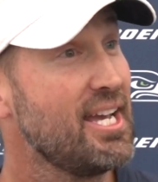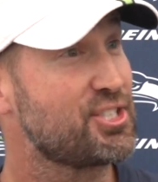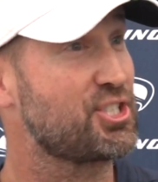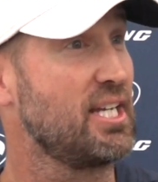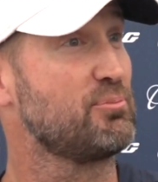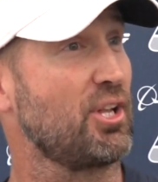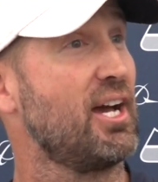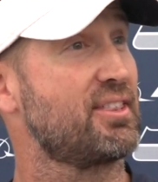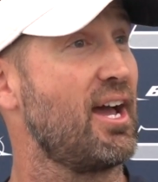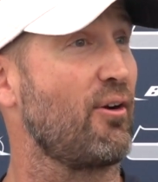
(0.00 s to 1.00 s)
It seems
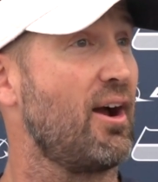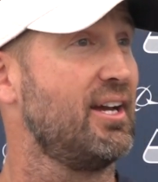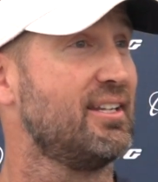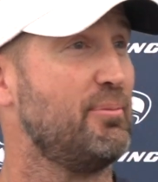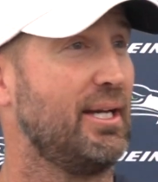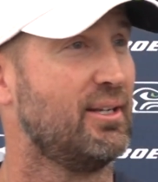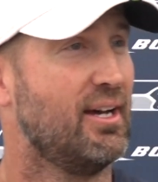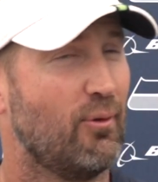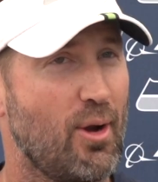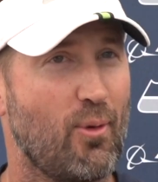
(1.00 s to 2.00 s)
like that, right? I mean,
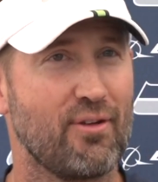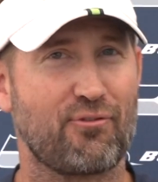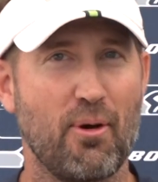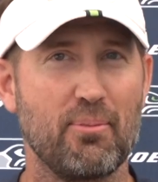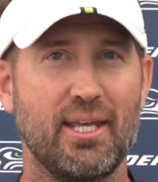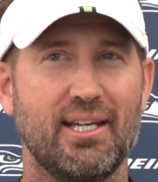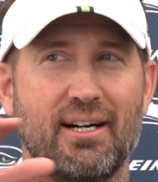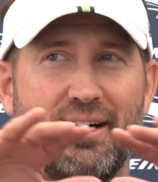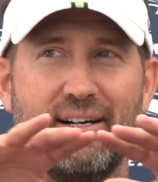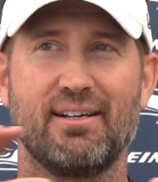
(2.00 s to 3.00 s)
we went from
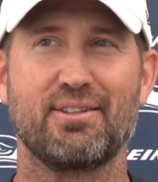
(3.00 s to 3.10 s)
the